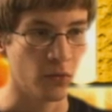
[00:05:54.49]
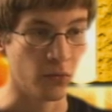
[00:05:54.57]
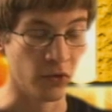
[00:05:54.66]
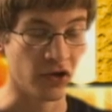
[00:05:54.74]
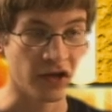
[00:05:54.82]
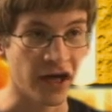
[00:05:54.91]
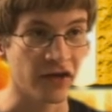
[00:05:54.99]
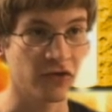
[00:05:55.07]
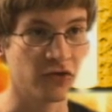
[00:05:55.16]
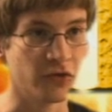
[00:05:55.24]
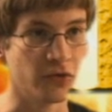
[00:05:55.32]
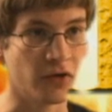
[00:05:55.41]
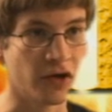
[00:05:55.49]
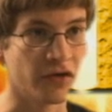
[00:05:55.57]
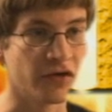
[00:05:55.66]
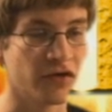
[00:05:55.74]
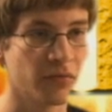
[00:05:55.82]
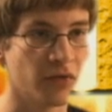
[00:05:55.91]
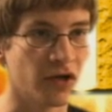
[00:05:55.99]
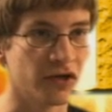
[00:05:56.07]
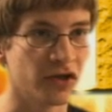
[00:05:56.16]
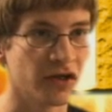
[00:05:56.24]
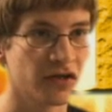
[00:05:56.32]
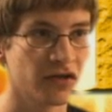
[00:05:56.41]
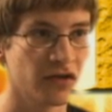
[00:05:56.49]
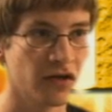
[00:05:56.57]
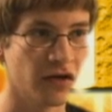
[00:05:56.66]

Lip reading: we're the last two on this project.